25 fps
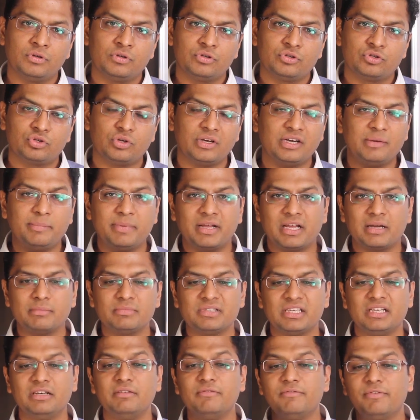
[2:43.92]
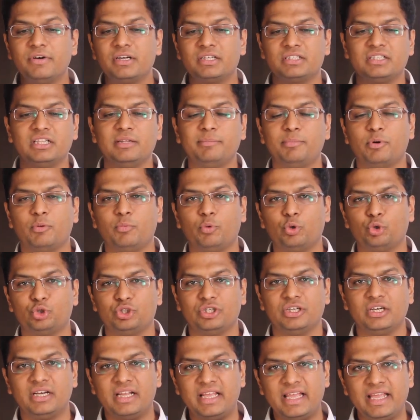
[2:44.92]
So, it becomes inversely
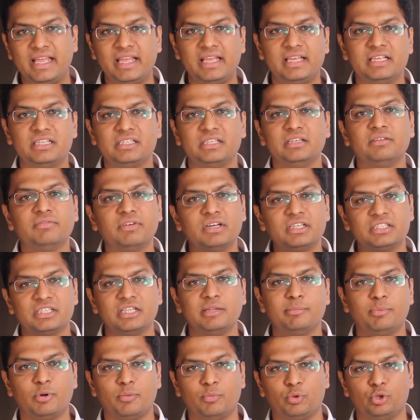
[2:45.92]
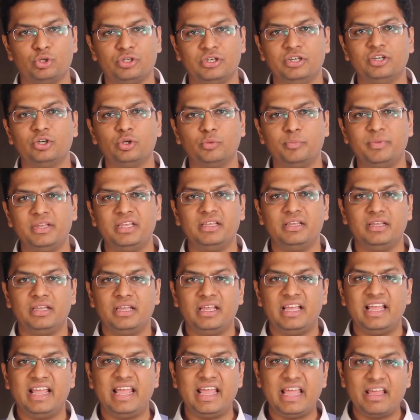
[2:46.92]
proportional. A is inversely proportional to B.
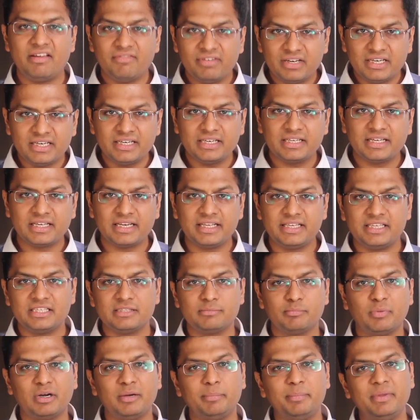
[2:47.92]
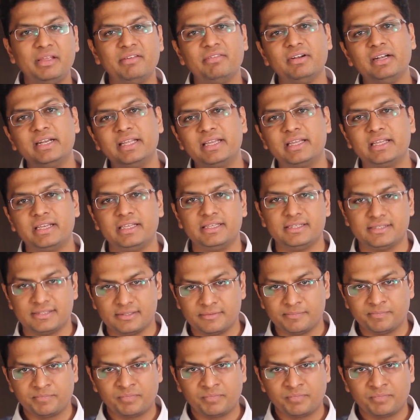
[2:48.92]
A will increase, but B will decrease.